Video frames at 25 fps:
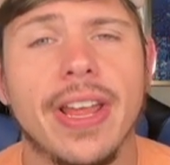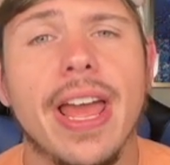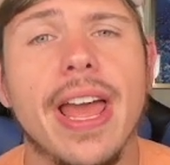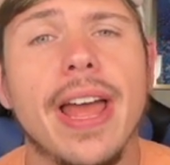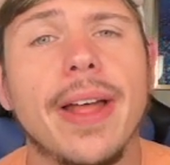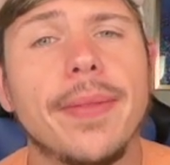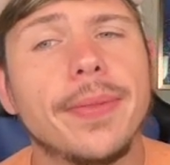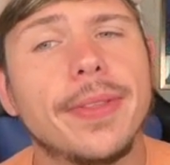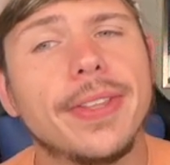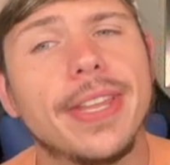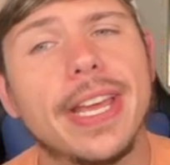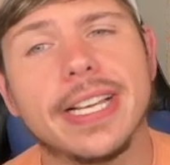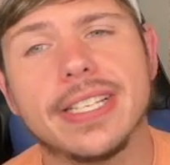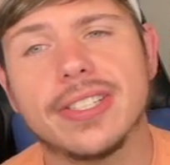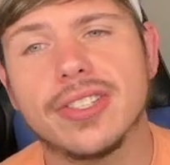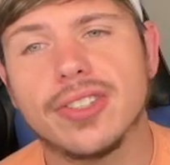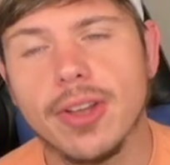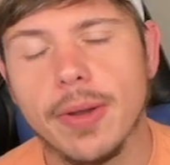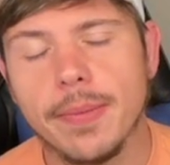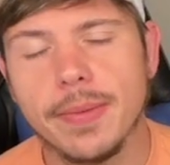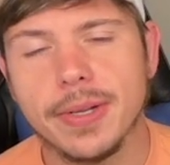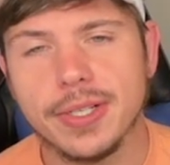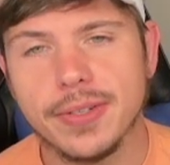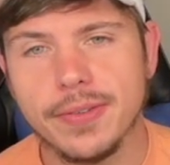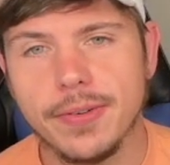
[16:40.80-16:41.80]
The deck's so
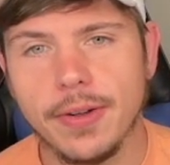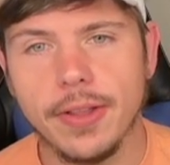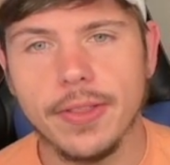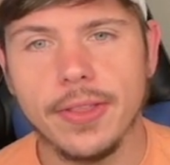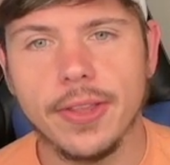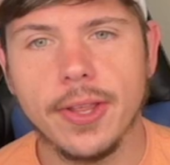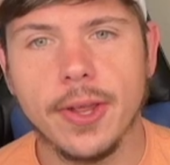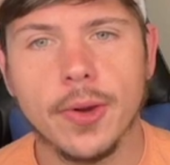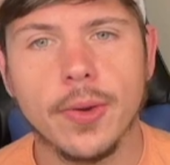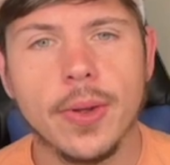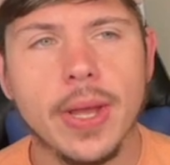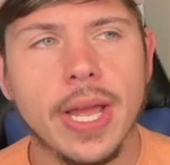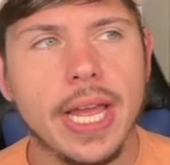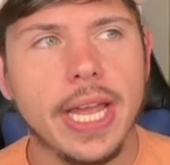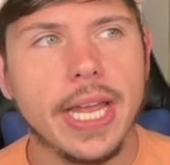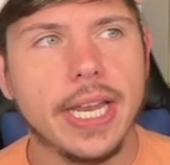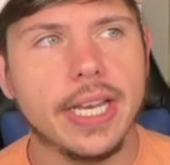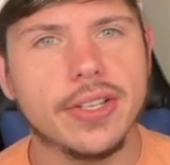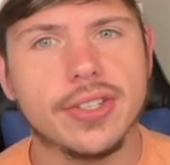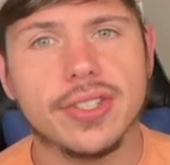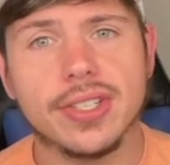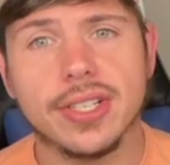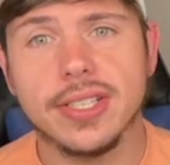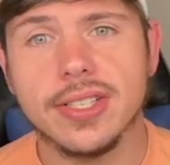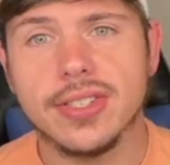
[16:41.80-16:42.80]
much fun, though. It is
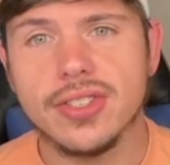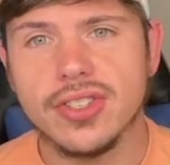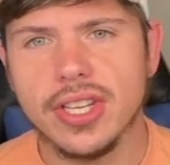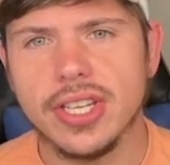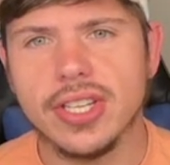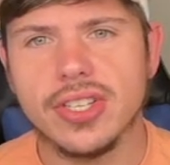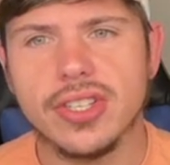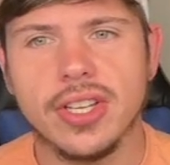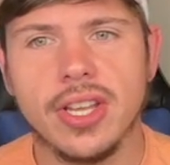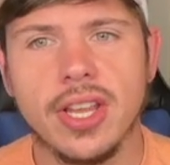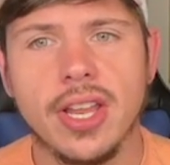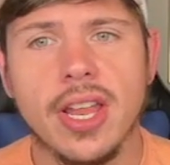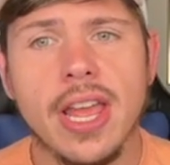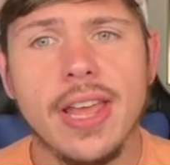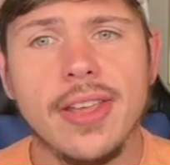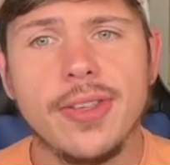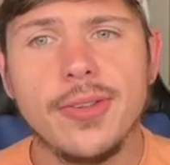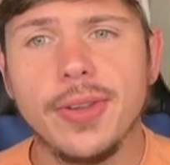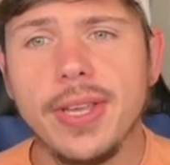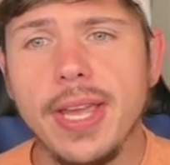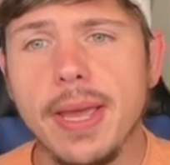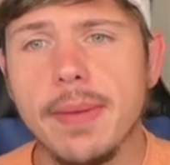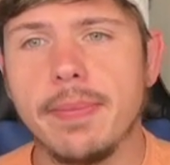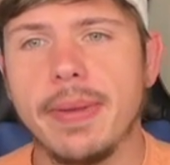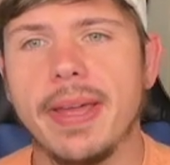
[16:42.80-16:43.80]
consistent. You
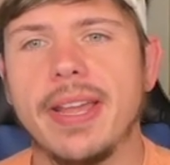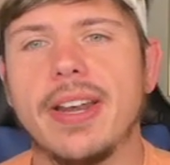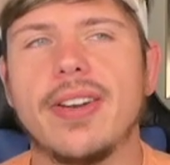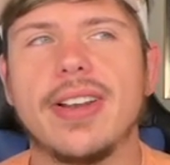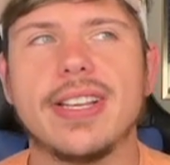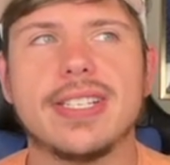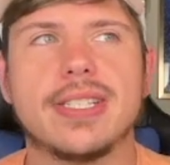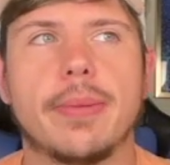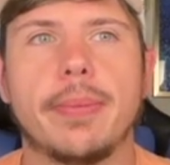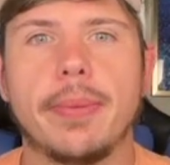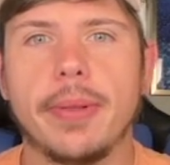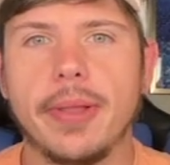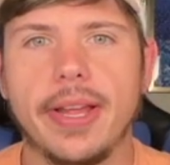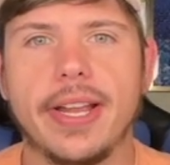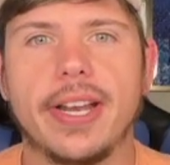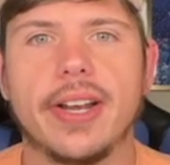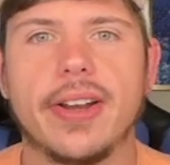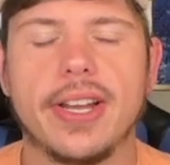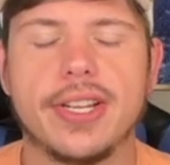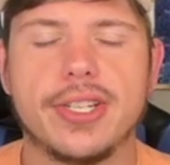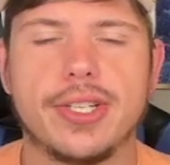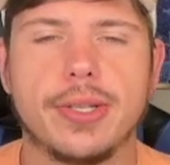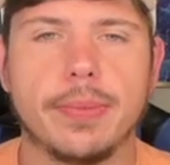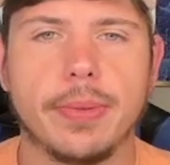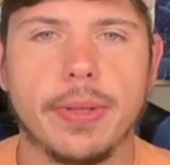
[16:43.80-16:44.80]
get better as a player as
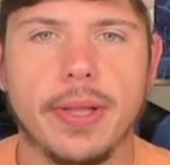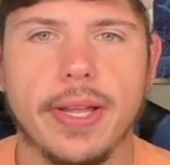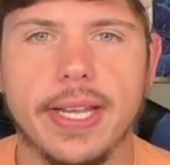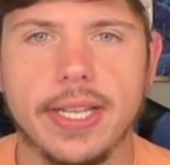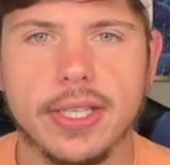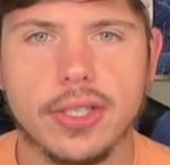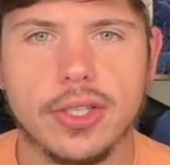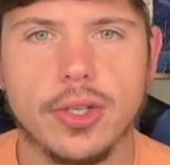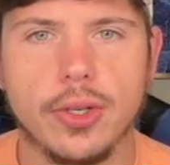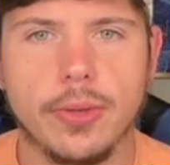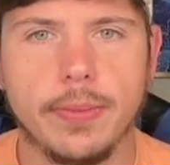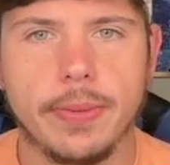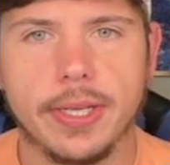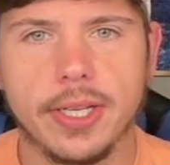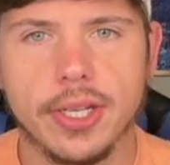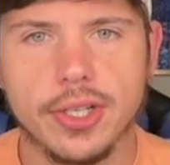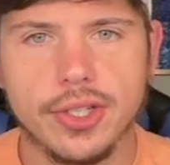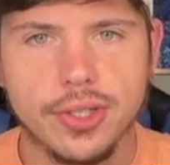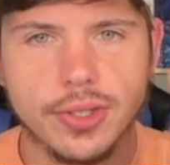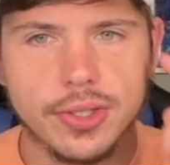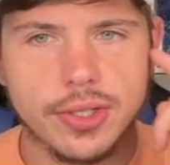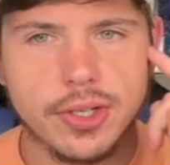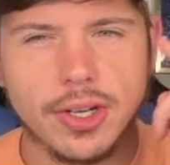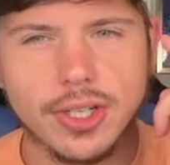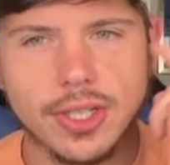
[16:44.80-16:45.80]
you play it, too, because you
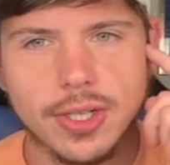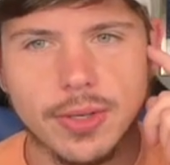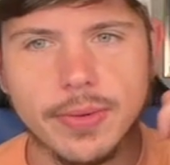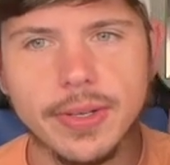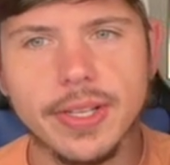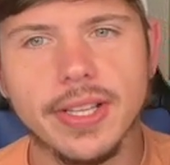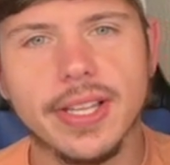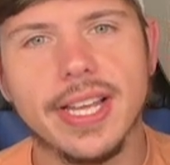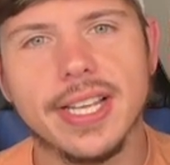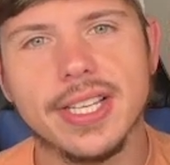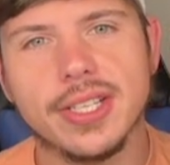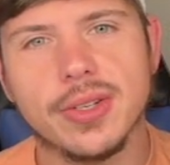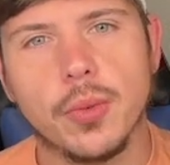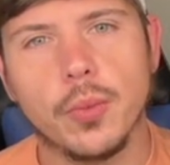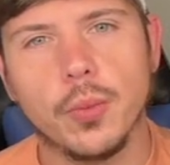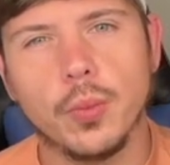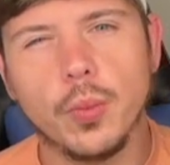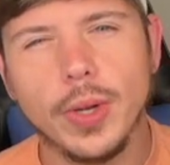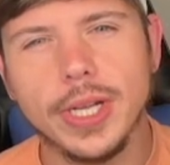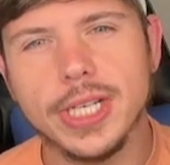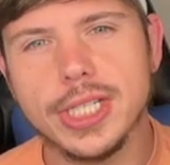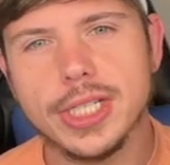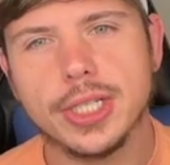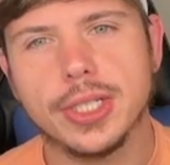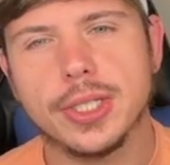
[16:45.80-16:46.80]
start to realize
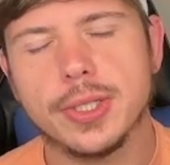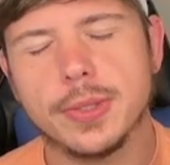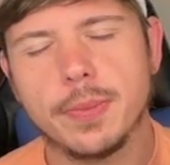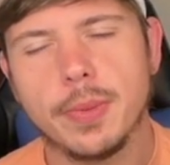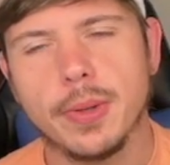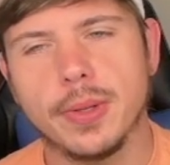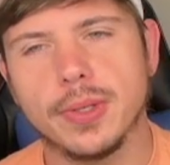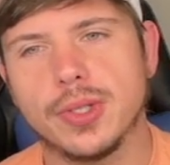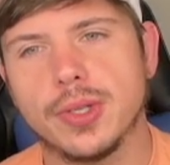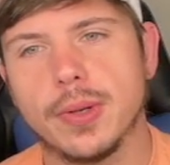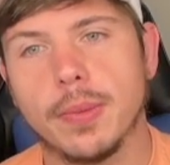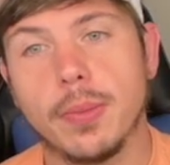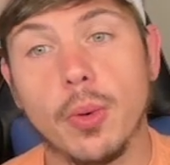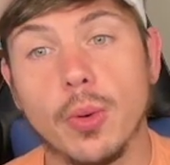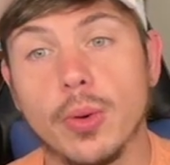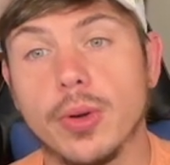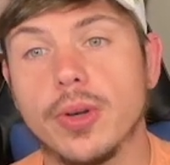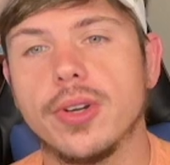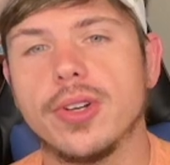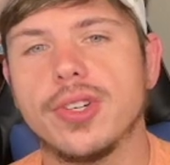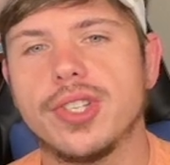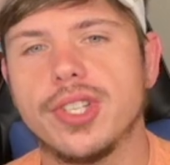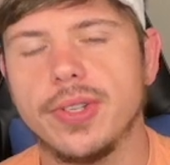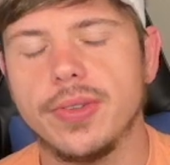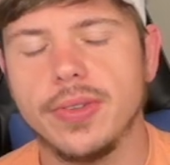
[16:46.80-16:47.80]
which
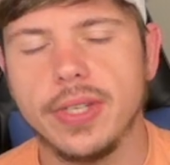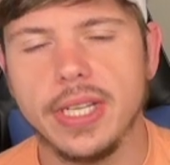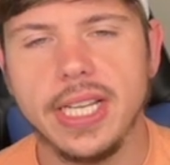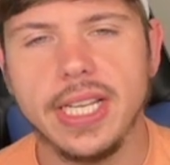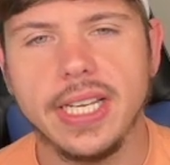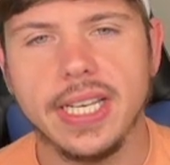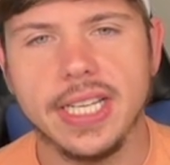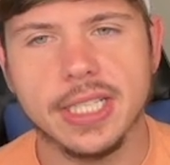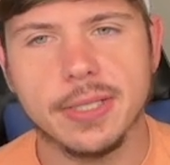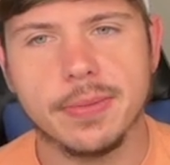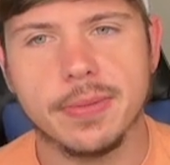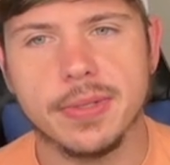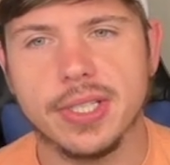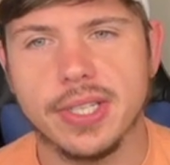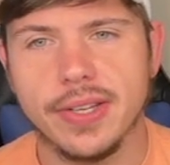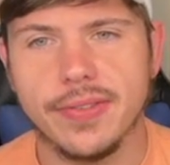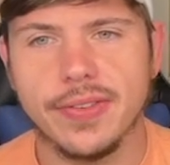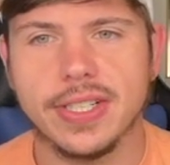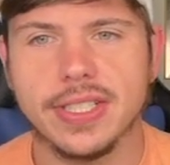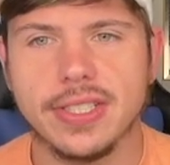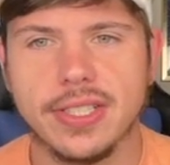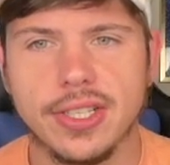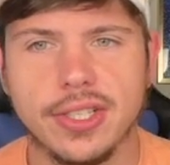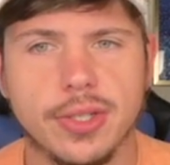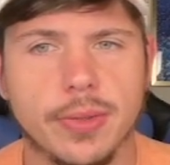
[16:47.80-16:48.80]
supporters you need in specific
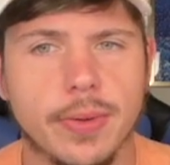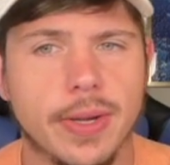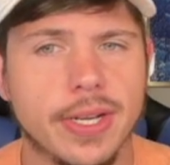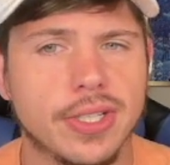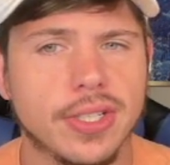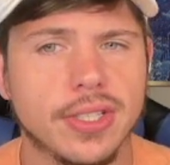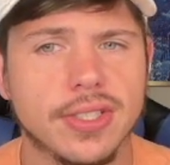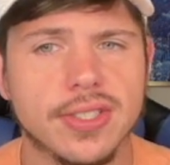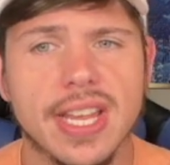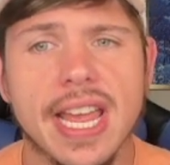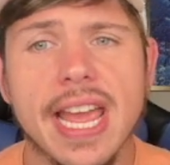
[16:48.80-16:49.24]
situations.